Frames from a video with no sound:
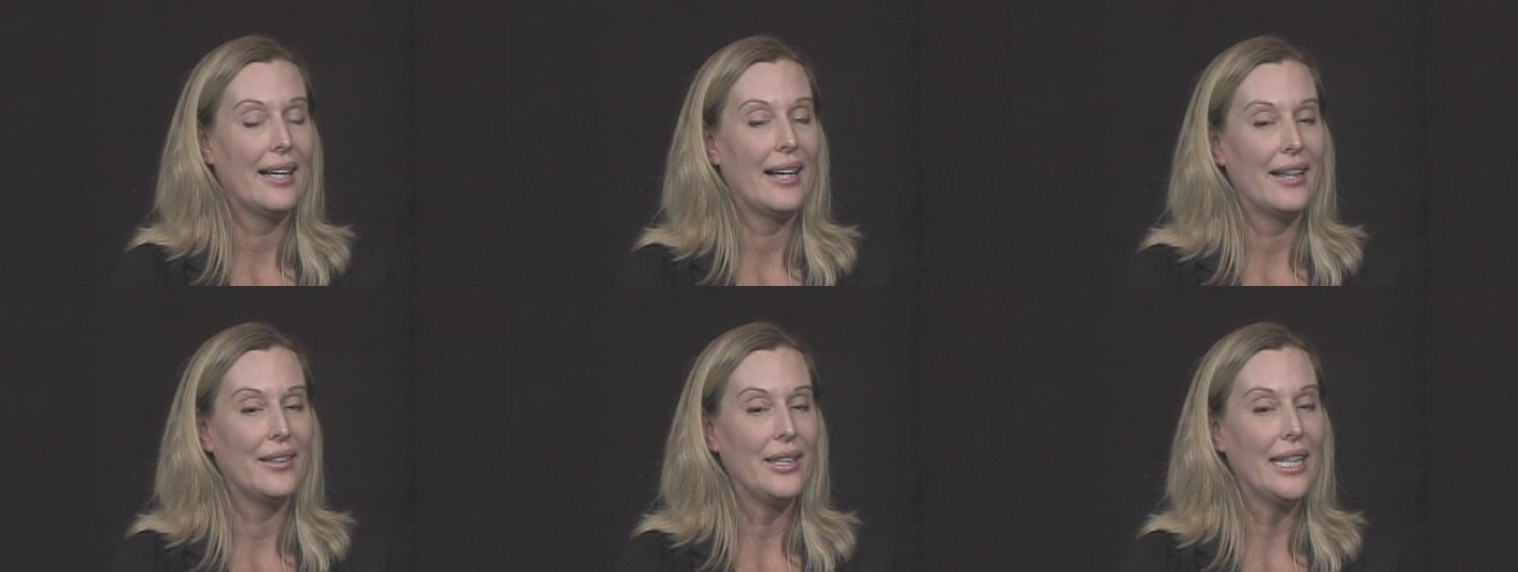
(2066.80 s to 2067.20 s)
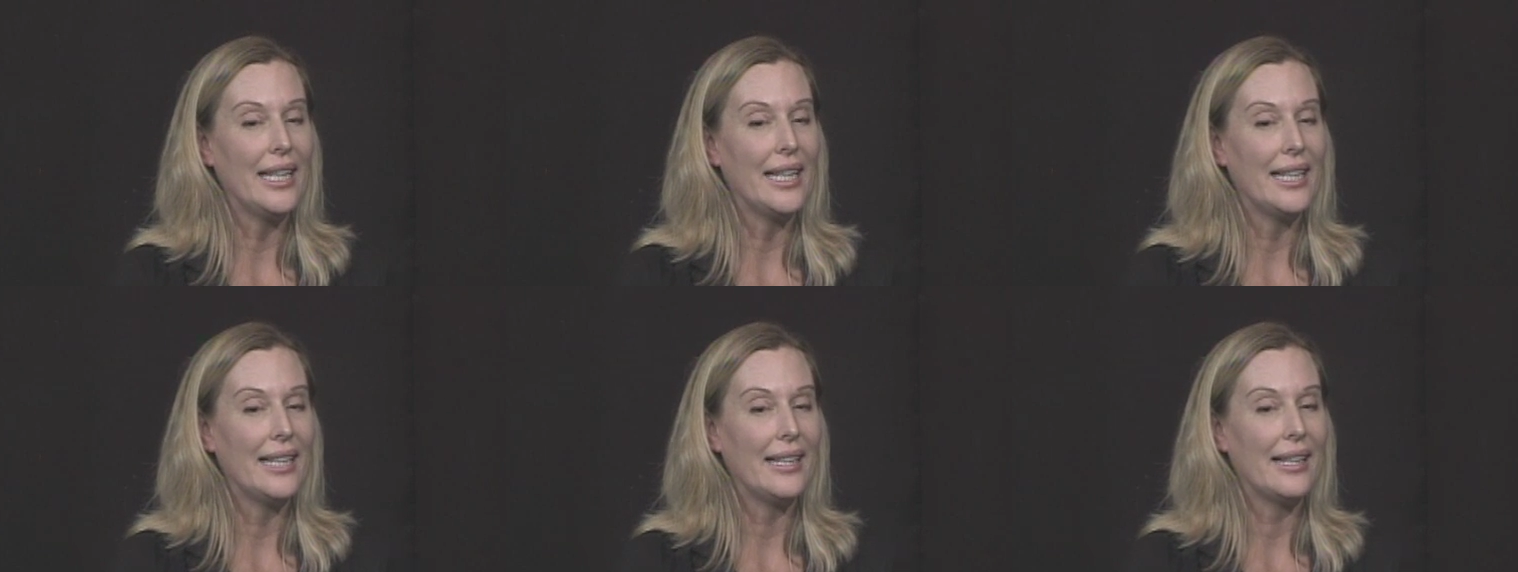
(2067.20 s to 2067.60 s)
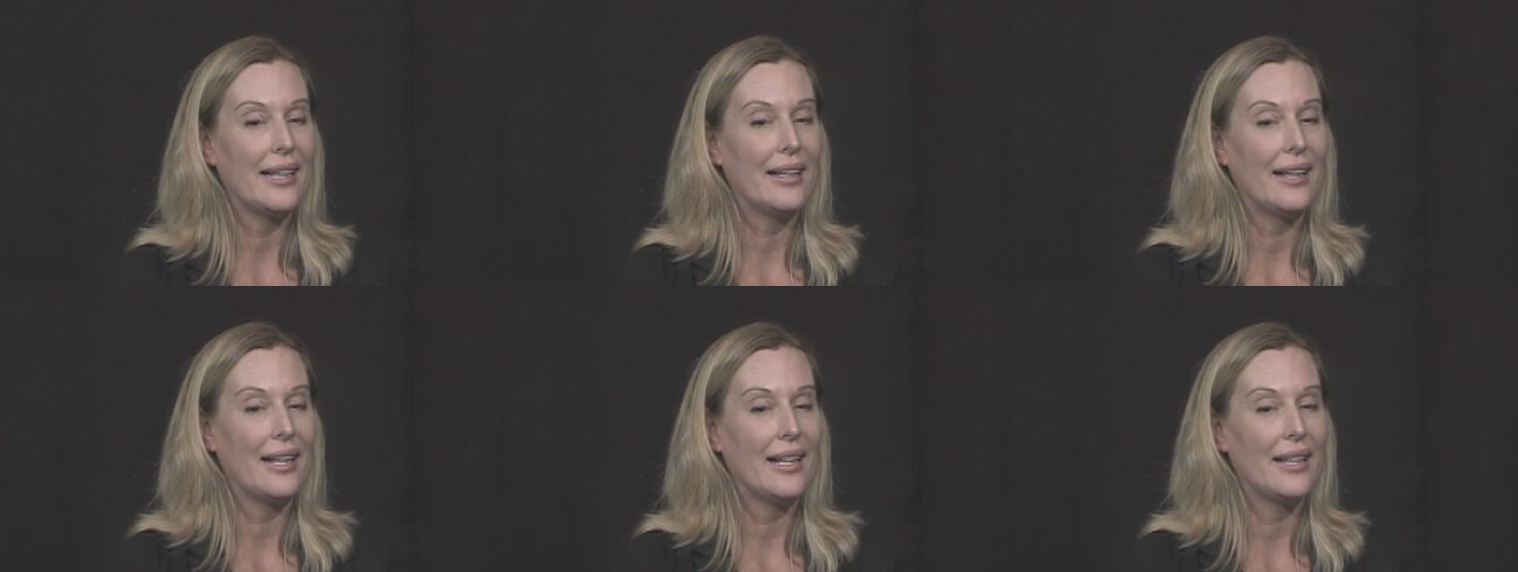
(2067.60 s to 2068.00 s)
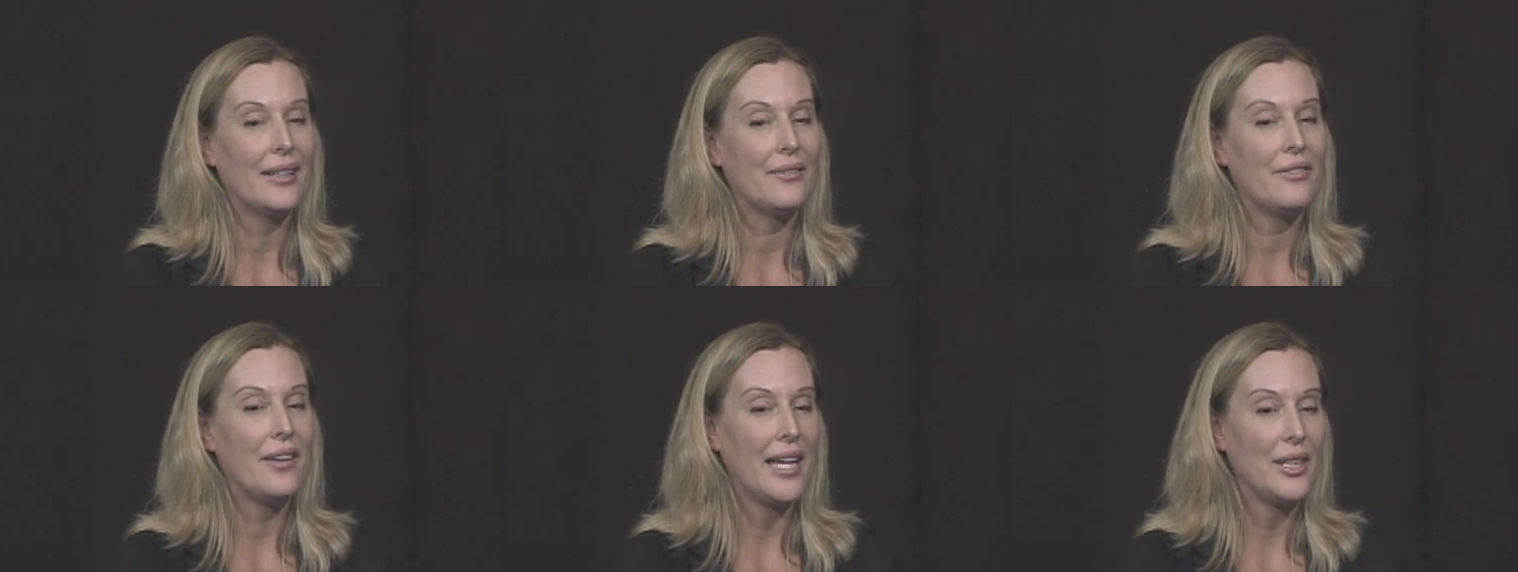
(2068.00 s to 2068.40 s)
The
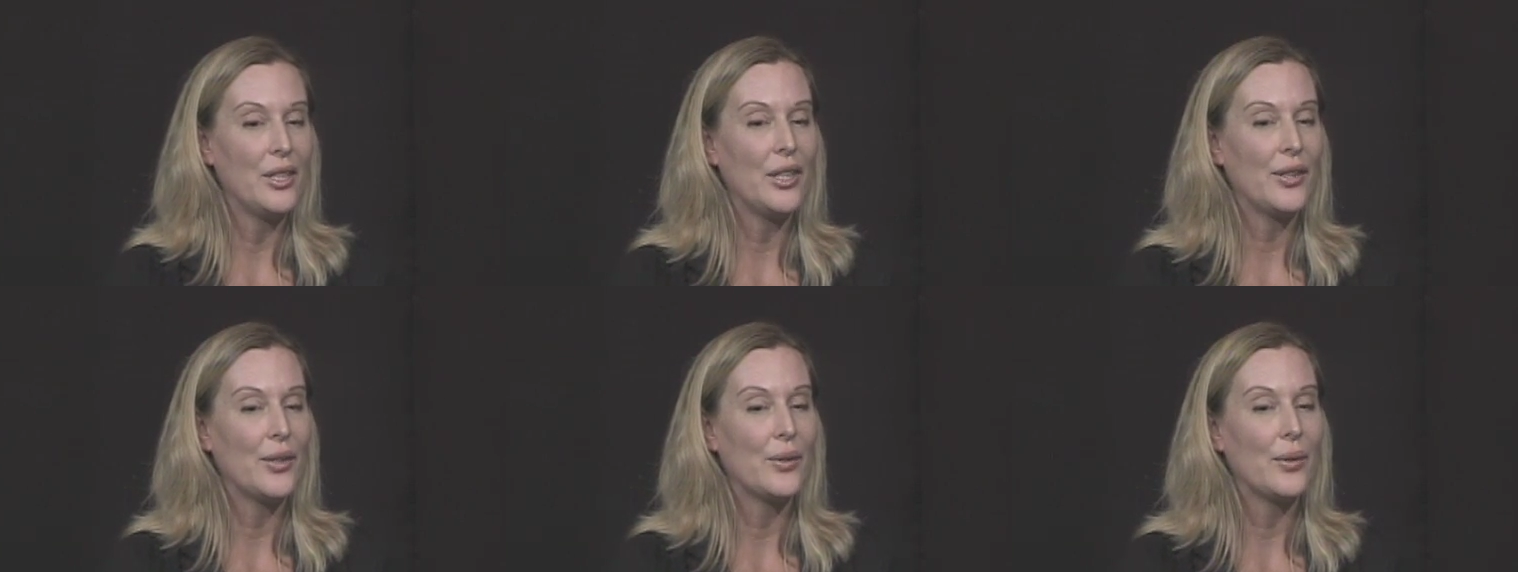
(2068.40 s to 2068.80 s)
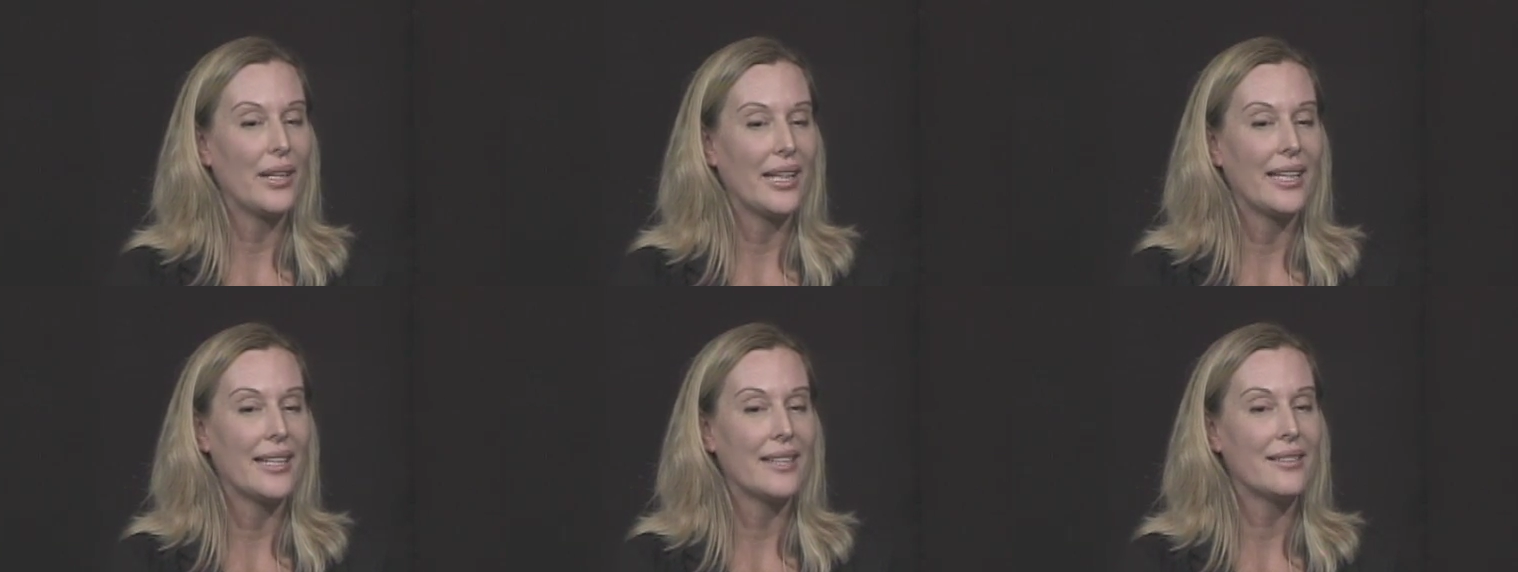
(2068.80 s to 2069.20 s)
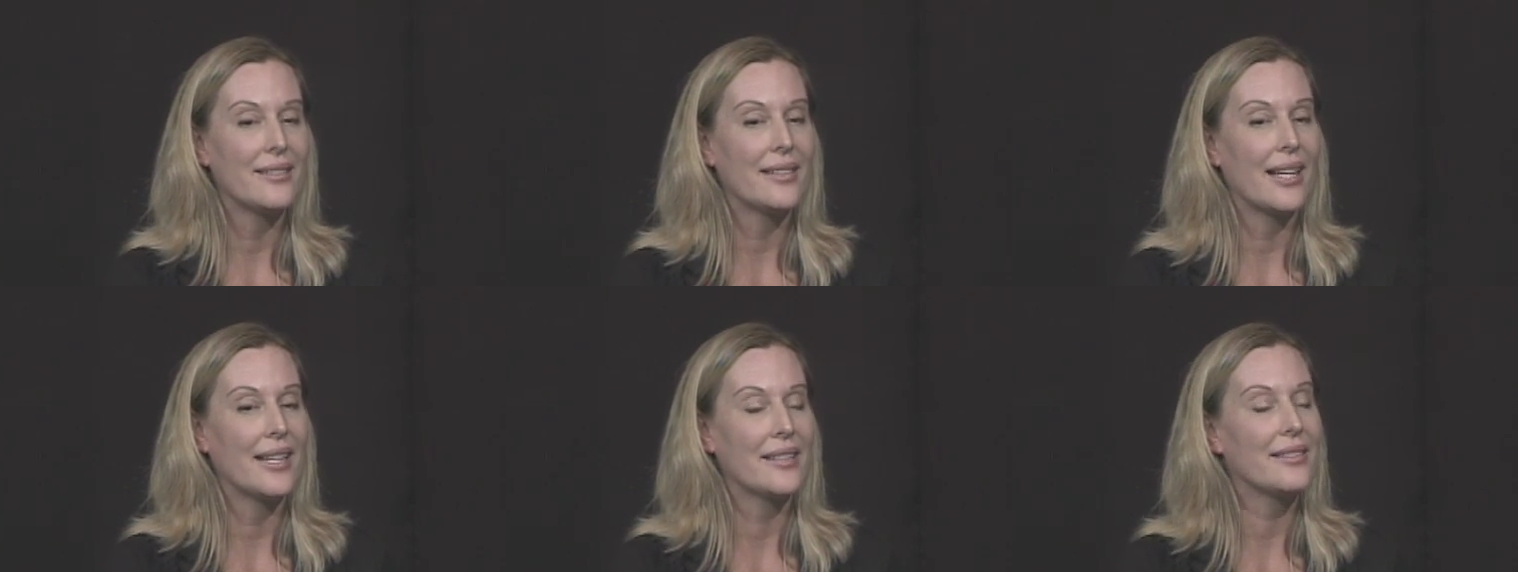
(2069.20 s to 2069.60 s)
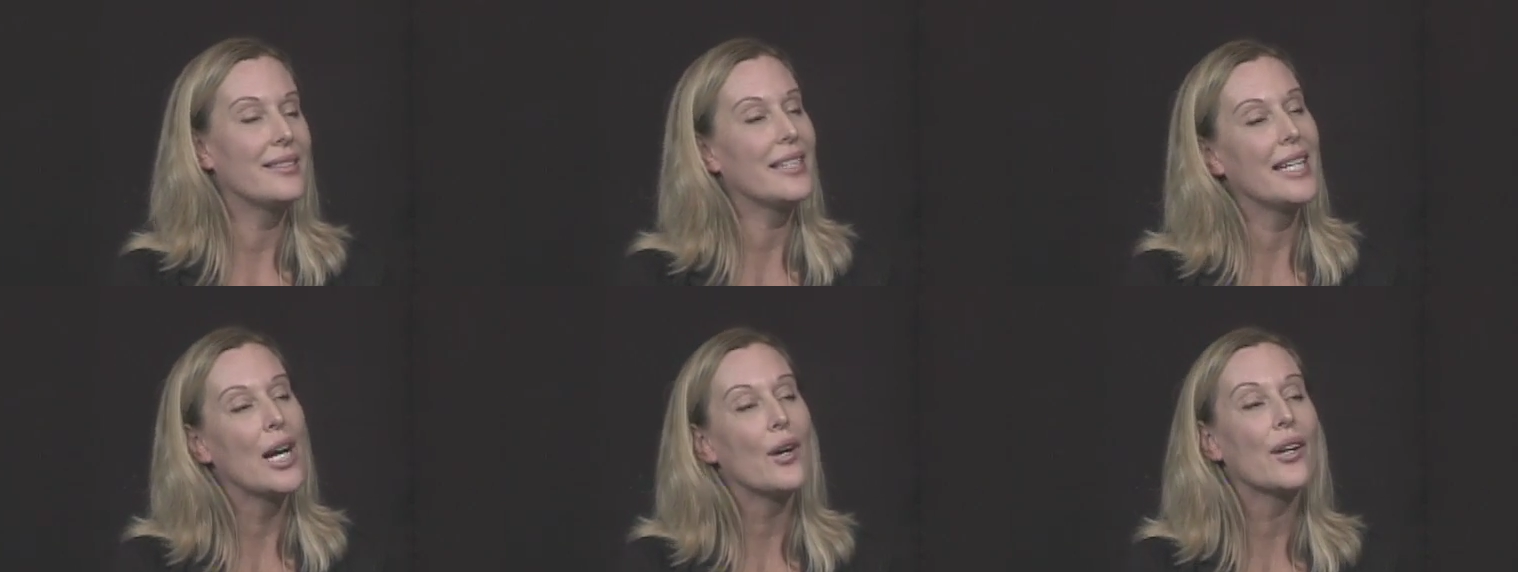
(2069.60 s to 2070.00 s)
venue is
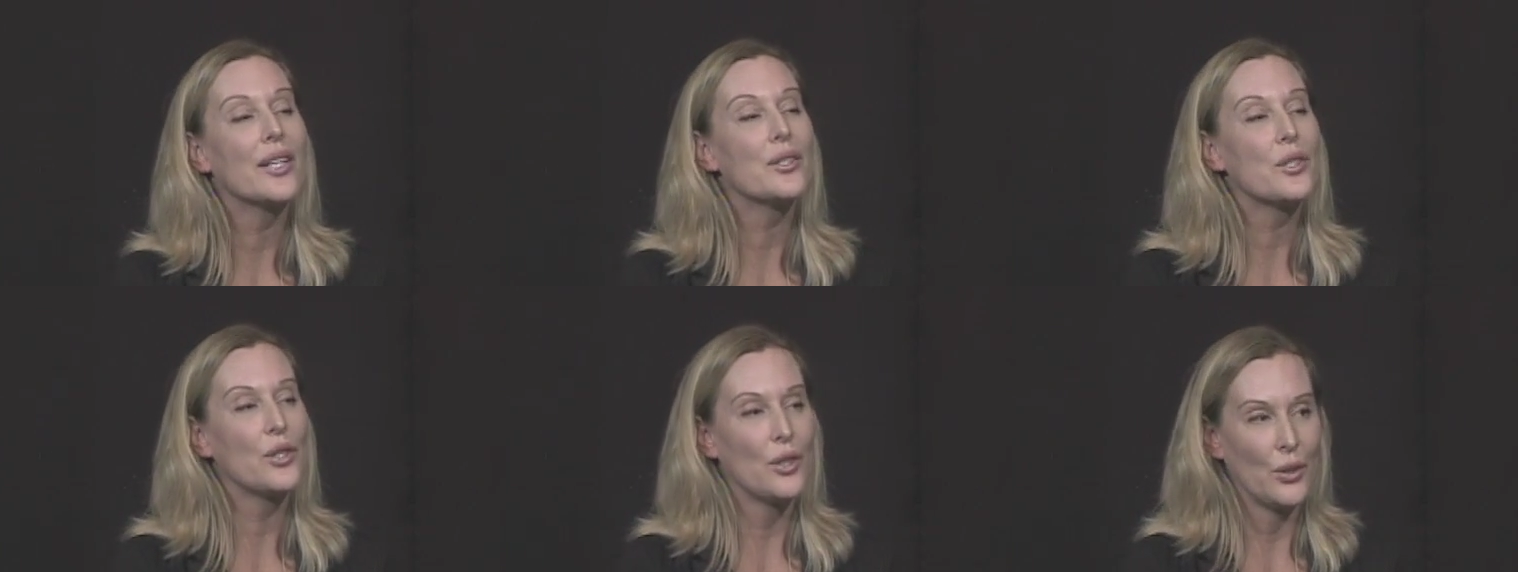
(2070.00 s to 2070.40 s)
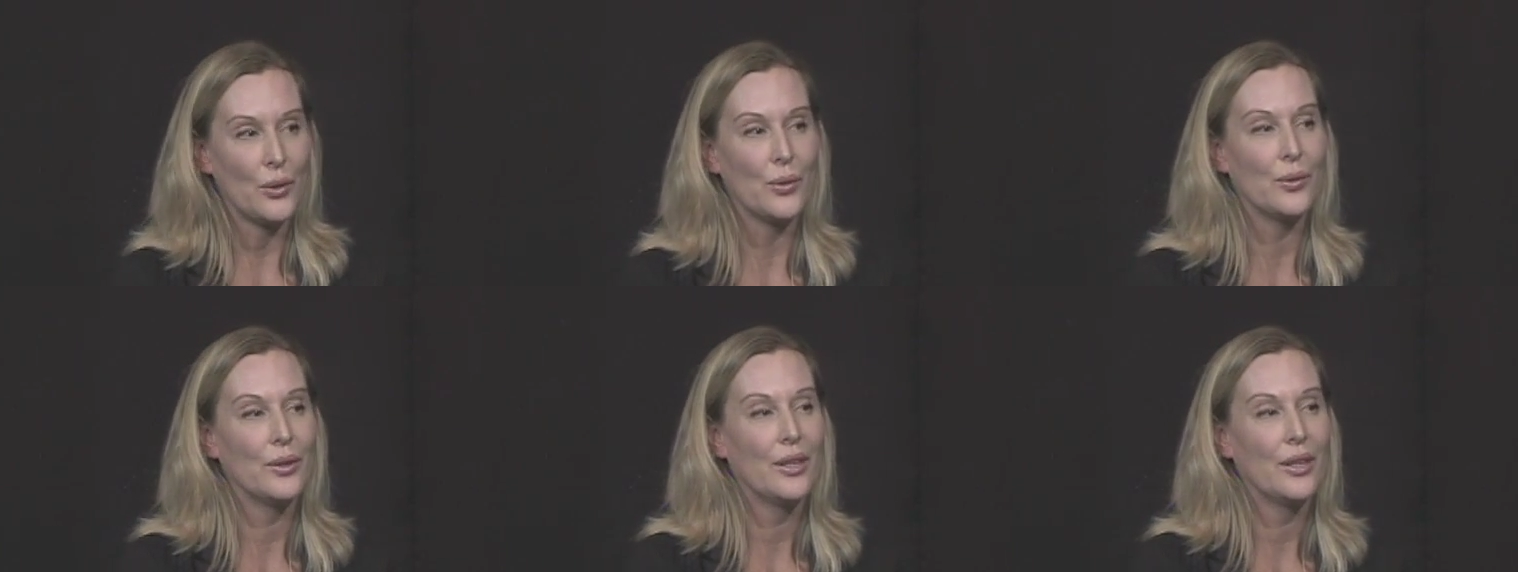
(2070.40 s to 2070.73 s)
Sierra 2,